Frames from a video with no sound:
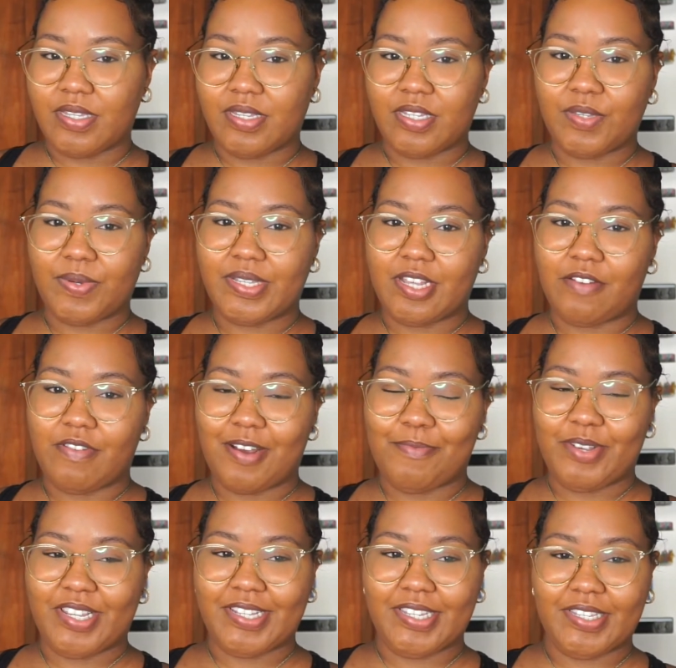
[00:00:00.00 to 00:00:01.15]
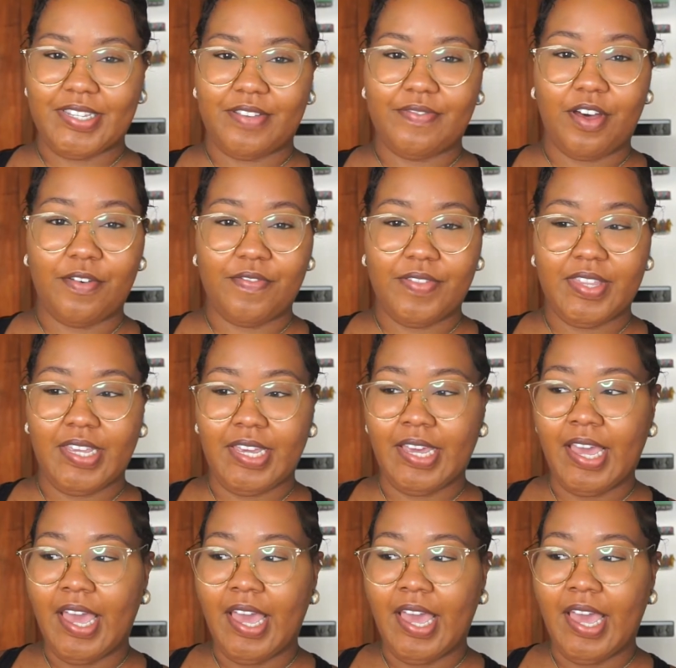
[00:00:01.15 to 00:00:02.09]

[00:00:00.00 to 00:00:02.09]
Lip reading: This was a representative of the